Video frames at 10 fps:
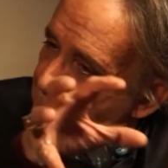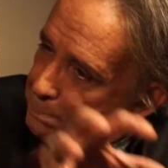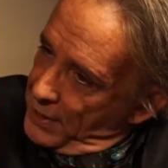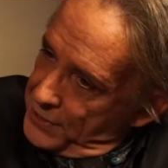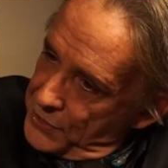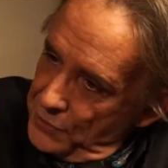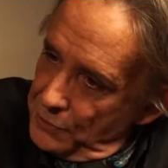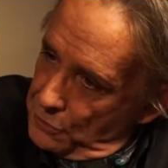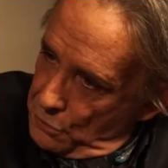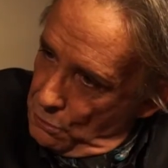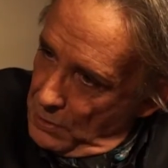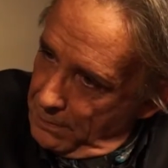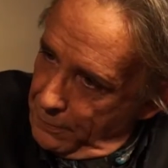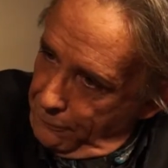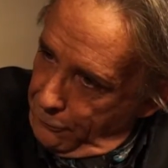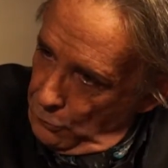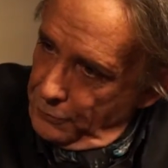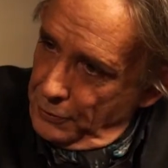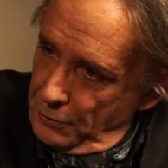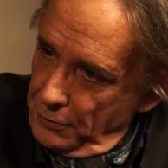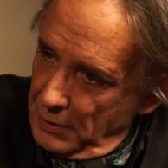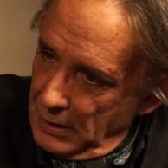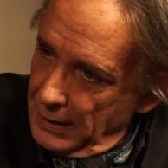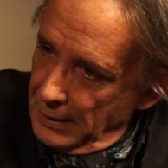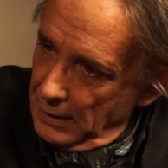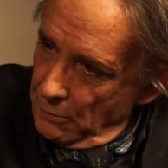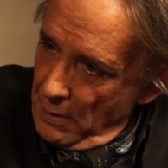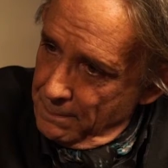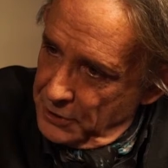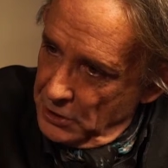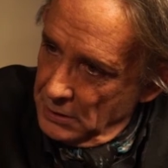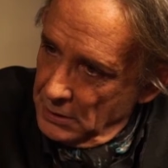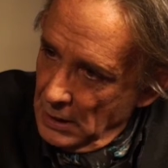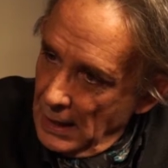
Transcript: The person that you were before the Kundalini eruption